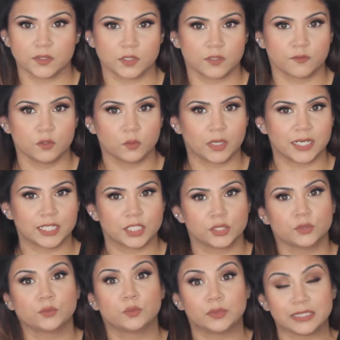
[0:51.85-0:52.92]
So if you wanted
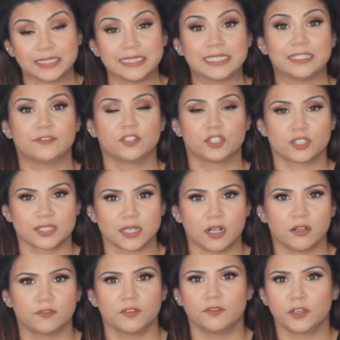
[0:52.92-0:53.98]
to really give
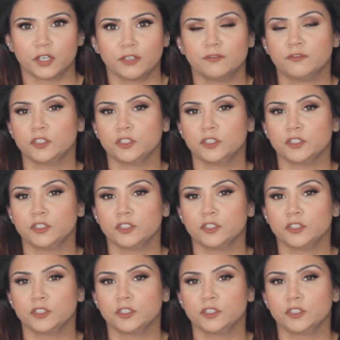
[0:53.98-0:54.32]
yourself a very